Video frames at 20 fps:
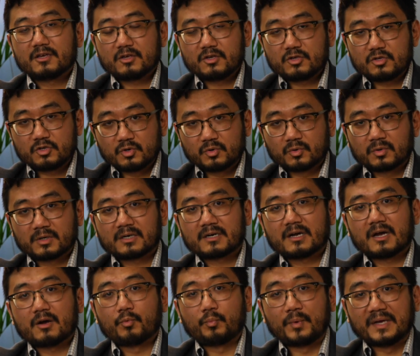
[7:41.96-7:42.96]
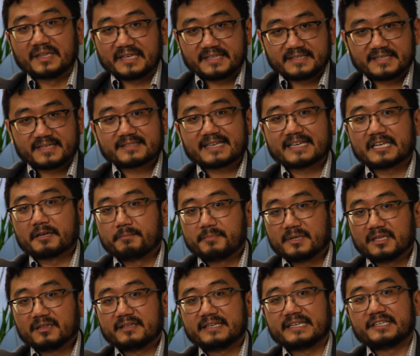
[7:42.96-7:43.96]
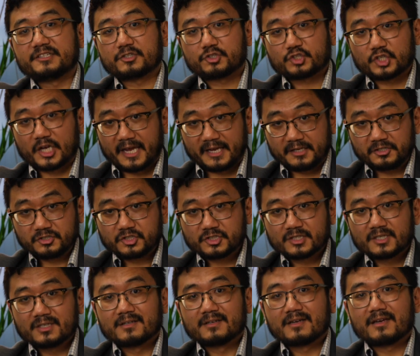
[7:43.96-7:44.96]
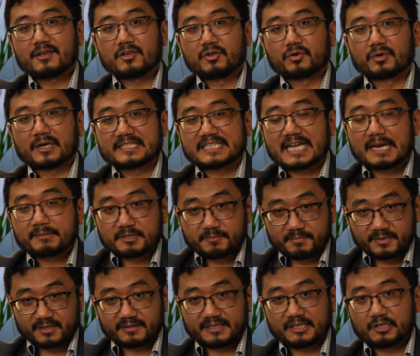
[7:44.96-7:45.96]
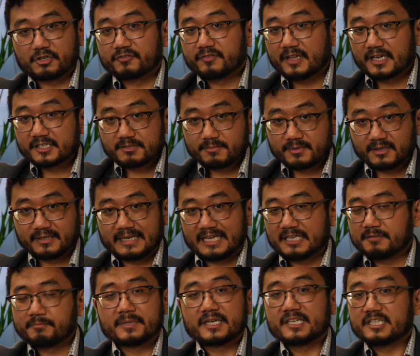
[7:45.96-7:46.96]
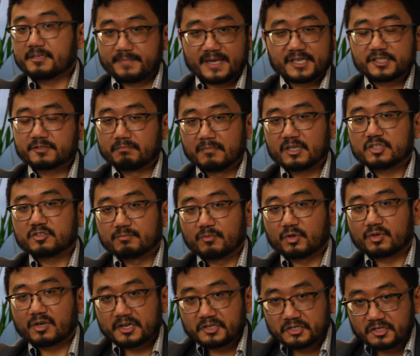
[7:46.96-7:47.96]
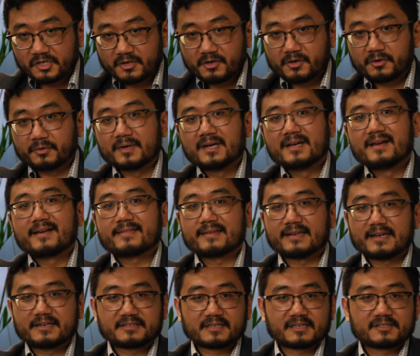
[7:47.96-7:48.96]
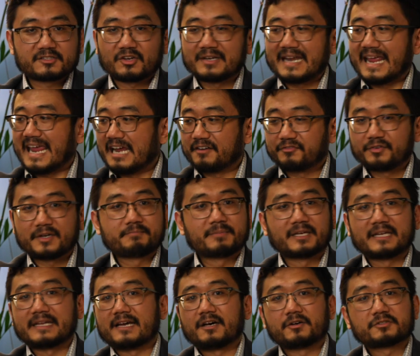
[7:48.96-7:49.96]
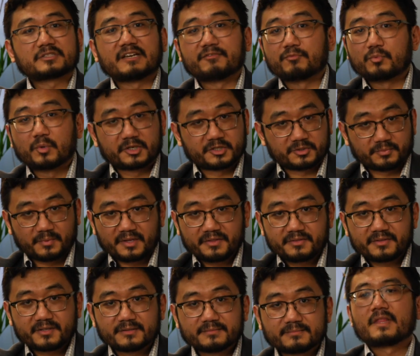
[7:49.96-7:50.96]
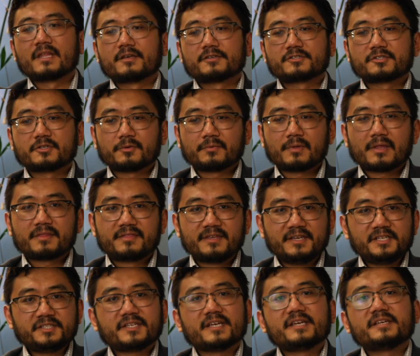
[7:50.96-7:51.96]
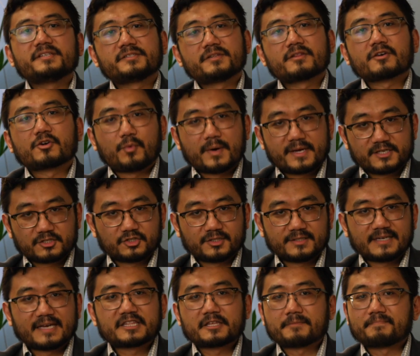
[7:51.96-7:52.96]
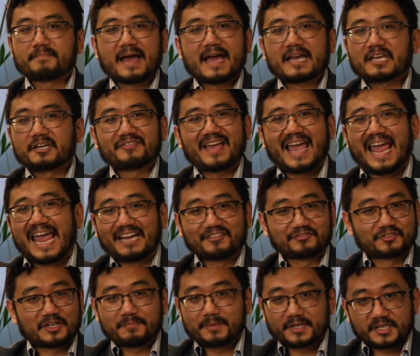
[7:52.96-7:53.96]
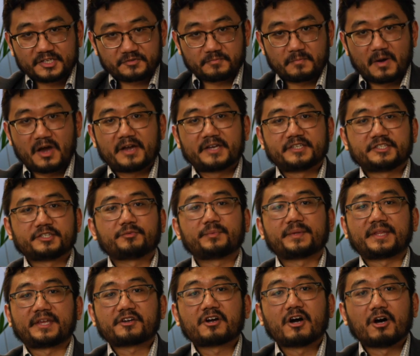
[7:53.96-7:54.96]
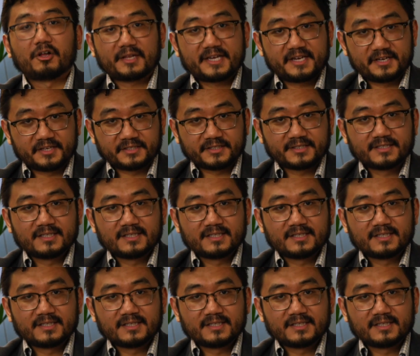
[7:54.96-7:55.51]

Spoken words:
your willingness and ability to change, your adaptability, your flexibility. It depends much more on you than it does on everybody else I've worked with. So this is the question at the back of everybody's mind when they call in.